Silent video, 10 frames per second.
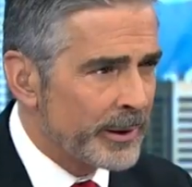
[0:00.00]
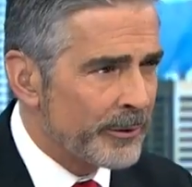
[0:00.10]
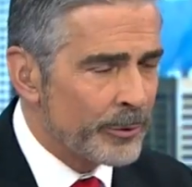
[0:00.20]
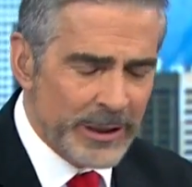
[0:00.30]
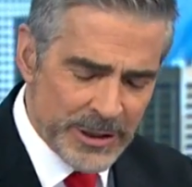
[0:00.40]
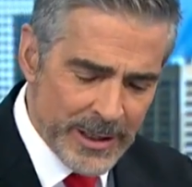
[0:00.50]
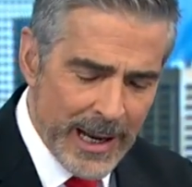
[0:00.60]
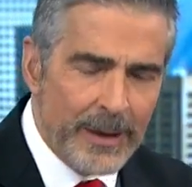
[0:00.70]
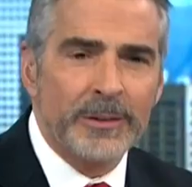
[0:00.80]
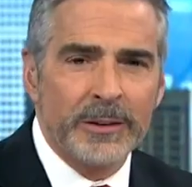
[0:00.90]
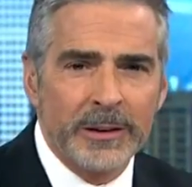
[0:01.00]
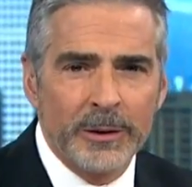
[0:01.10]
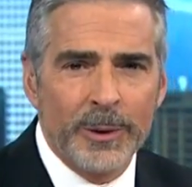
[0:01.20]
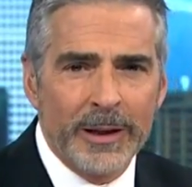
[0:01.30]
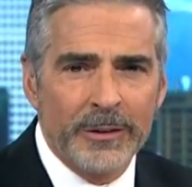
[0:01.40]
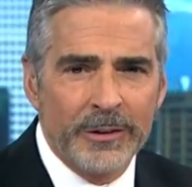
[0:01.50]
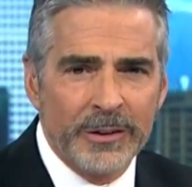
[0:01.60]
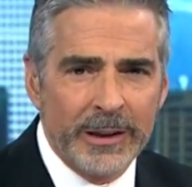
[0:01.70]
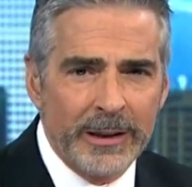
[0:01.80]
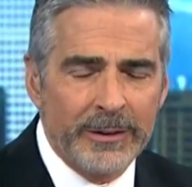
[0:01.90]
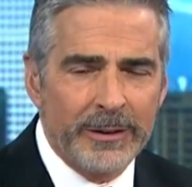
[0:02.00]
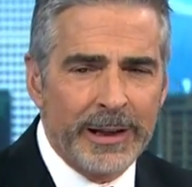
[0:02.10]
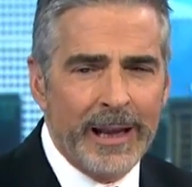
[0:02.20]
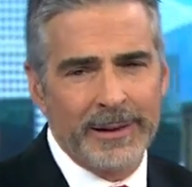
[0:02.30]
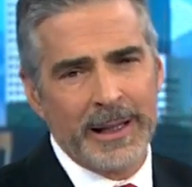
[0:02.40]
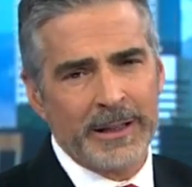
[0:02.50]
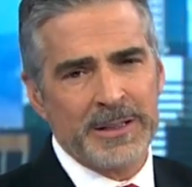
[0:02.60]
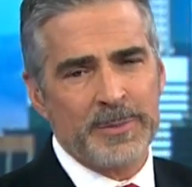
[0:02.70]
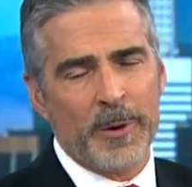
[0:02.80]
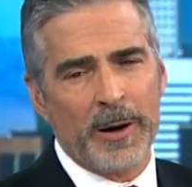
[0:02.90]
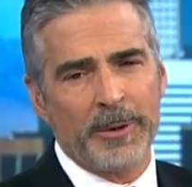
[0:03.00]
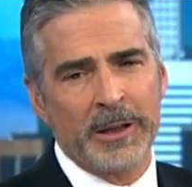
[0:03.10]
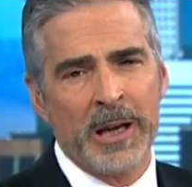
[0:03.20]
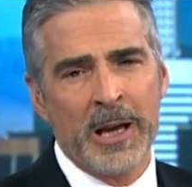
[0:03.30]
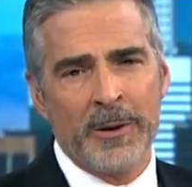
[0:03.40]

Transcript: We have reached out to UNC, to the athletics department.